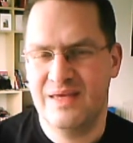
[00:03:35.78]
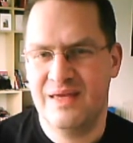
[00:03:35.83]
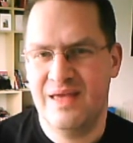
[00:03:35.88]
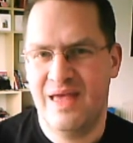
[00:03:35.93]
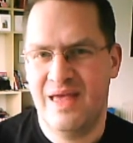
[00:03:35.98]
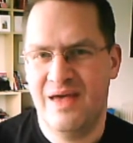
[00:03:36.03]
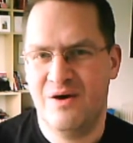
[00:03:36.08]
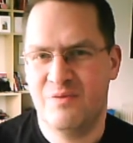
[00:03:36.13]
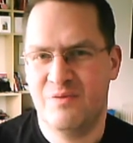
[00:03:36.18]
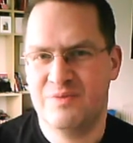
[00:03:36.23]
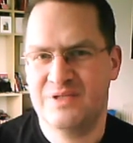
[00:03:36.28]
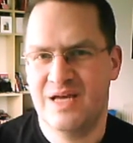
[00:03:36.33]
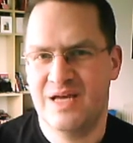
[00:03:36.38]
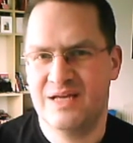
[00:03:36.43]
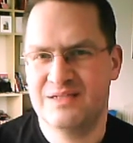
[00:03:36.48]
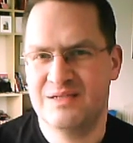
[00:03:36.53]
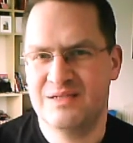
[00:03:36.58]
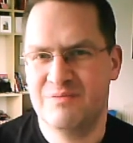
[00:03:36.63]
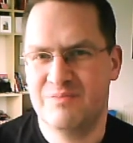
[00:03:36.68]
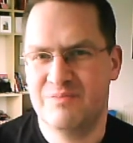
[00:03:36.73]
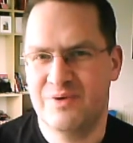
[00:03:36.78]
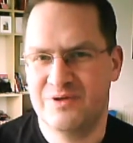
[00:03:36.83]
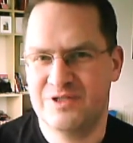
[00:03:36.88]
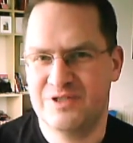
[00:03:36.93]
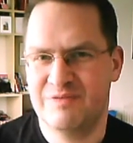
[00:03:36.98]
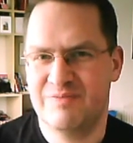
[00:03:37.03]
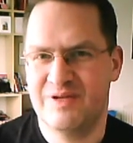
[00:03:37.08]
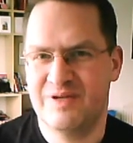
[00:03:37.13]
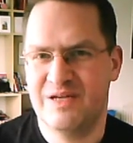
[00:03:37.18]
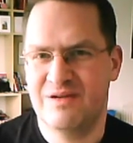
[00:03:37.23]
Helped as in
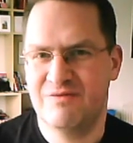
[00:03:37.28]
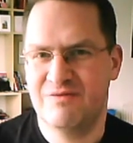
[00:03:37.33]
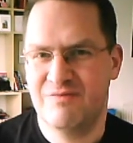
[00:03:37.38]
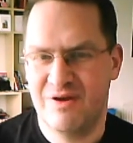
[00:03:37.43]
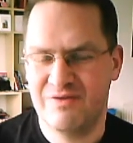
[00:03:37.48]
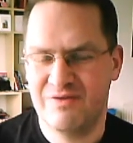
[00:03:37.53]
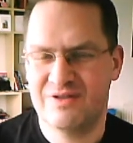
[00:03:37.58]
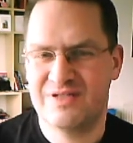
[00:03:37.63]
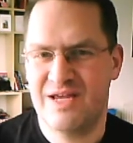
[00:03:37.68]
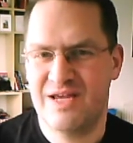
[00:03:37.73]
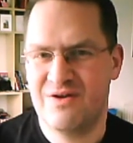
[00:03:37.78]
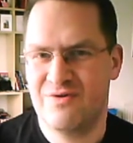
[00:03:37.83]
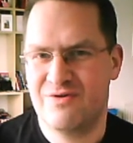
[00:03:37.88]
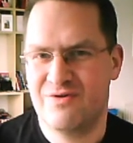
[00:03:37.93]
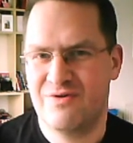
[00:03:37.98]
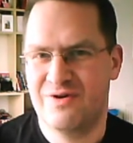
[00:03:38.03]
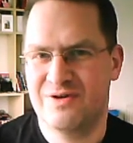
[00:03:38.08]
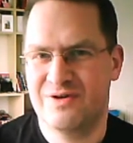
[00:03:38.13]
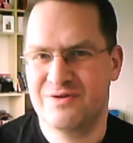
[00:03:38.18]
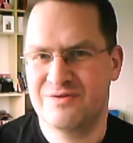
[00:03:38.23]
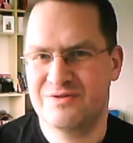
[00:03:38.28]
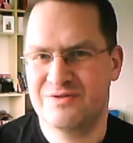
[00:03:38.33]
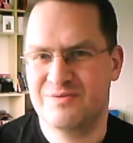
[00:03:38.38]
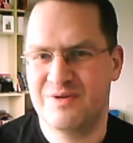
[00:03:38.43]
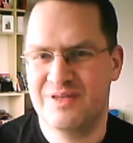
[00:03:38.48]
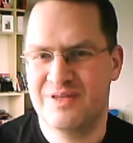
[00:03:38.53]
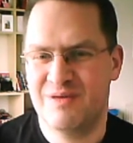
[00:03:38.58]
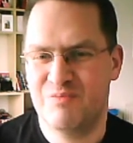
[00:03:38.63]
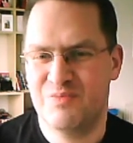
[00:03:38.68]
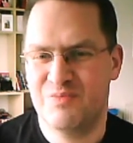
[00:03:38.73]
possibly wrote the Zagor Chronicles
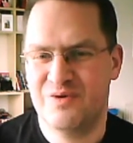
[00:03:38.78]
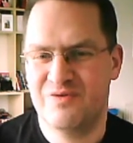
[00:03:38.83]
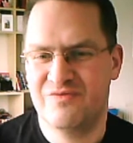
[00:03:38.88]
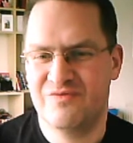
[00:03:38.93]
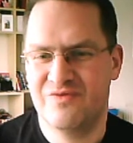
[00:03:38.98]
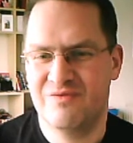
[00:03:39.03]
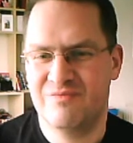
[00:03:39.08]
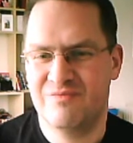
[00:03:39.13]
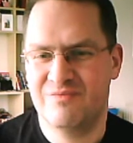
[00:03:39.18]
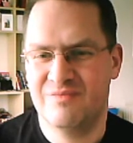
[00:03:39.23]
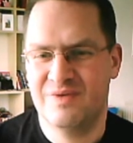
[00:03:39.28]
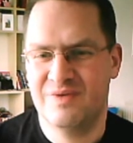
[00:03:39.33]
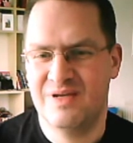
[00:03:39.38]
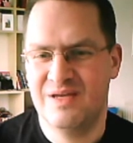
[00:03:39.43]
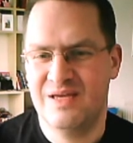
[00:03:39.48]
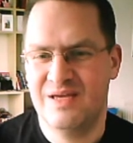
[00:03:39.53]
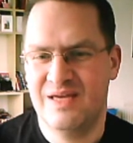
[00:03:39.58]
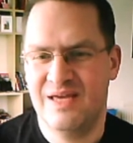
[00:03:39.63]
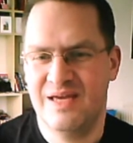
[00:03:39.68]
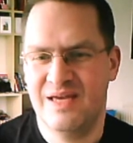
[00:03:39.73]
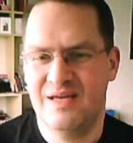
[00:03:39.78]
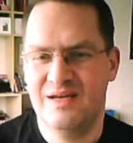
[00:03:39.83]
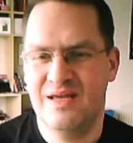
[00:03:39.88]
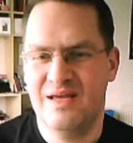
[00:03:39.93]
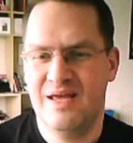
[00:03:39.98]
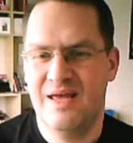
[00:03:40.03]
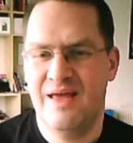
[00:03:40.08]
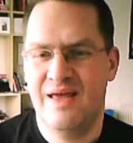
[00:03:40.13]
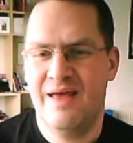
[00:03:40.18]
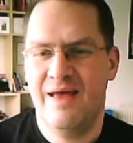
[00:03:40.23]
with input from Ian.
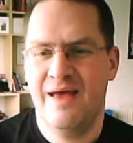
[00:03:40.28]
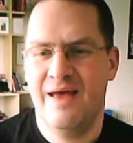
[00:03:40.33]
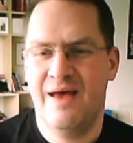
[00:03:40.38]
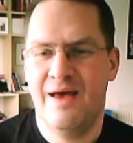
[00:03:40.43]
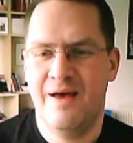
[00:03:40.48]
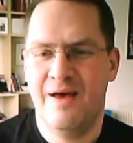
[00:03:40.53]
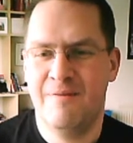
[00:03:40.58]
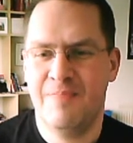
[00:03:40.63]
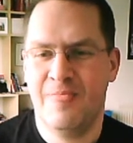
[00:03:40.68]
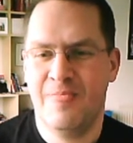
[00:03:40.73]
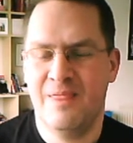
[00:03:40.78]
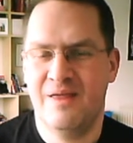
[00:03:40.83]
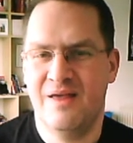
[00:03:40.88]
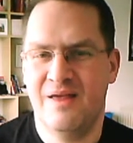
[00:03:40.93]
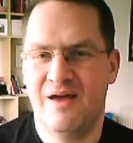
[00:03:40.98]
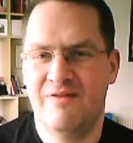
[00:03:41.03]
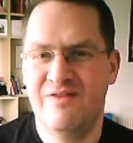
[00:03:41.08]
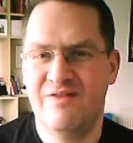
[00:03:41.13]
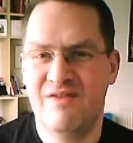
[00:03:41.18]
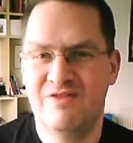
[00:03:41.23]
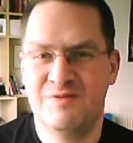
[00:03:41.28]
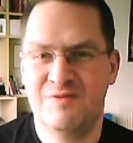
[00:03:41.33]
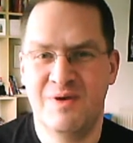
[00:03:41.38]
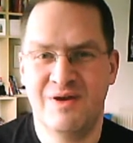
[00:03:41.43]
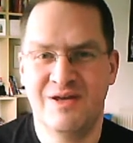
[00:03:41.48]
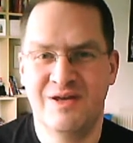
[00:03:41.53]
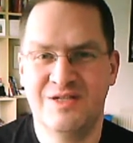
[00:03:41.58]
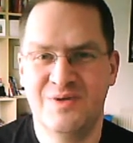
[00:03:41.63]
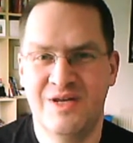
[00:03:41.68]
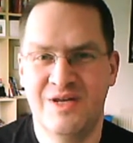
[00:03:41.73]
I've never
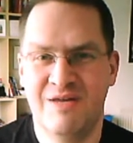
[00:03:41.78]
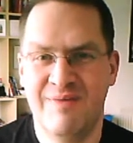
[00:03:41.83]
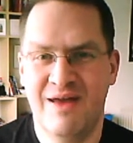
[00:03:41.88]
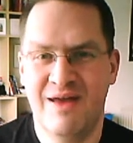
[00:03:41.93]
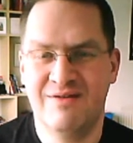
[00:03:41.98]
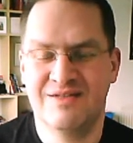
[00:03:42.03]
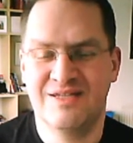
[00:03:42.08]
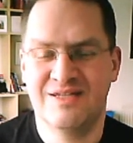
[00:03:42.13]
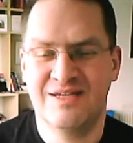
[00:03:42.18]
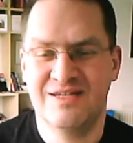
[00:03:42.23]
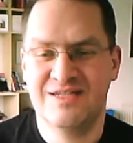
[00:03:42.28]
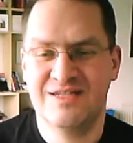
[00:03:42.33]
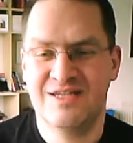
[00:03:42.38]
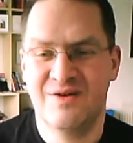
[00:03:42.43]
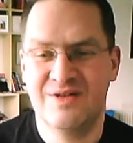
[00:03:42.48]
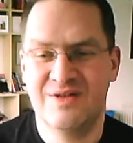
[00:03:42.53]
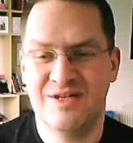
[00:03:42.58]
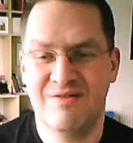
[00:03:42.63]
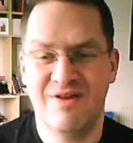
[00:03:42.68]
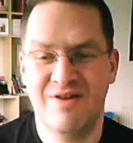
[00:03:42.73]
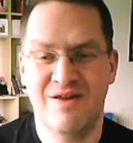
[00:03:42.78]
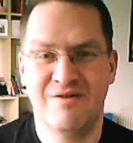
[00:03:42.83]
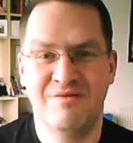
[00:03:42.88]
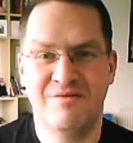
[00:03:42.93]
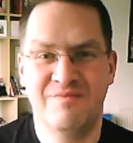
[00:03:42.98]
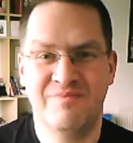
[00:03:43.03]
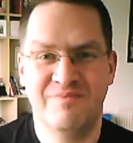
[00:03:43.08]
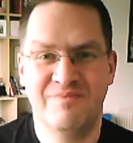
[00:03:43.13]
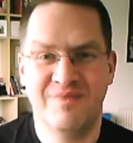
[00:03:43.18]
spoken to Ian about it, so I don't know.